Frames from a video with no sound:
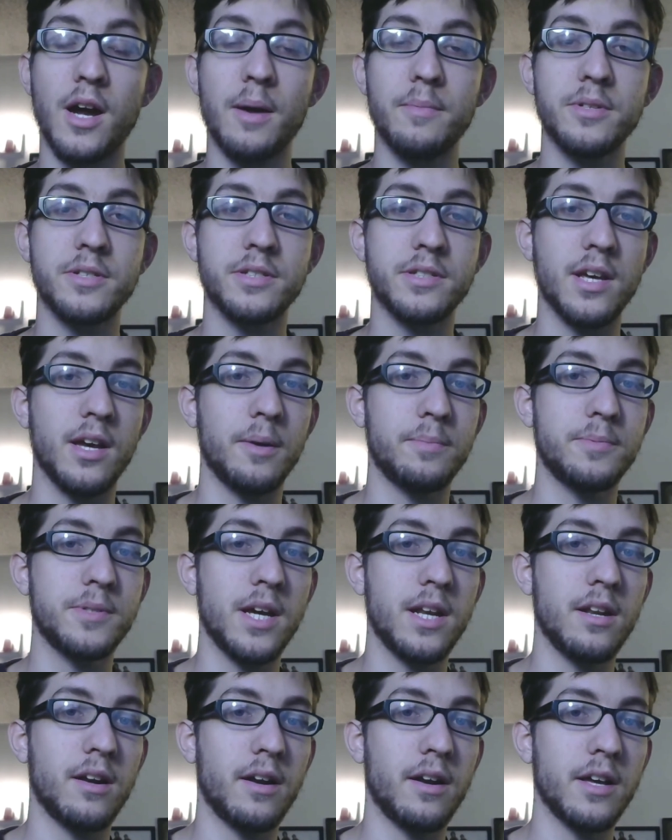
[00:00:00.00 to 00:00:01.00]
to stay
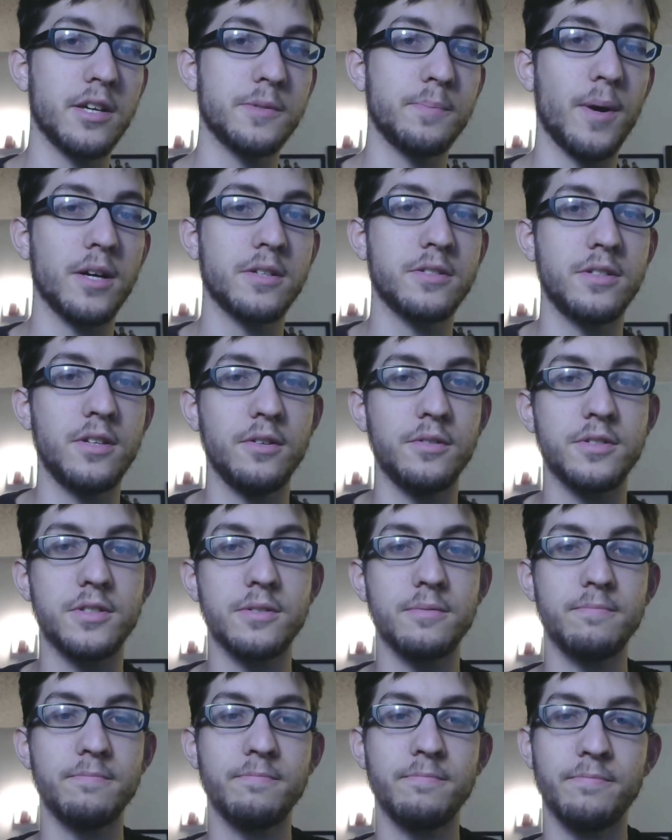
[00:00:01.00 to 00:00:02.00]
updated on Xbox news.
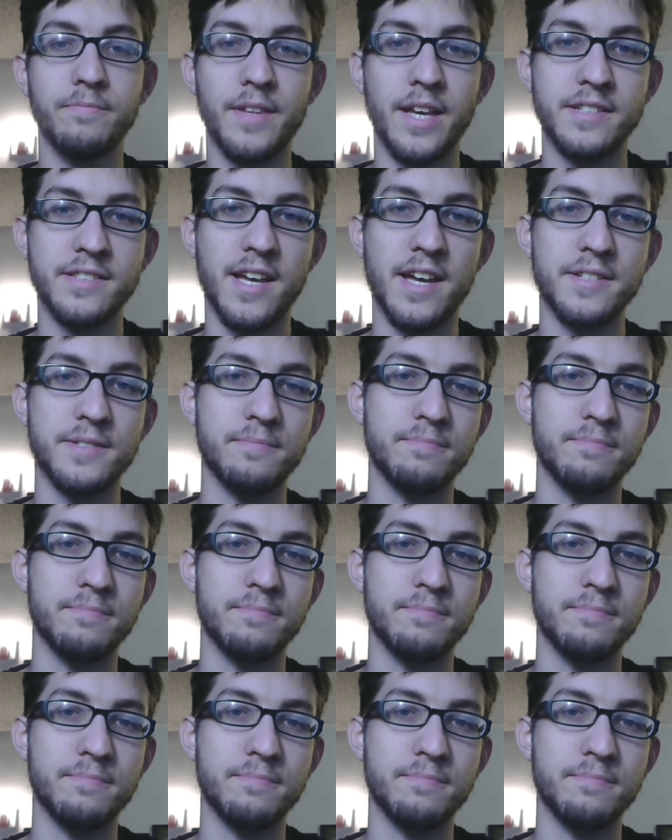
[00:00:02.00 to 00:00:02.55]
Thanks, guys.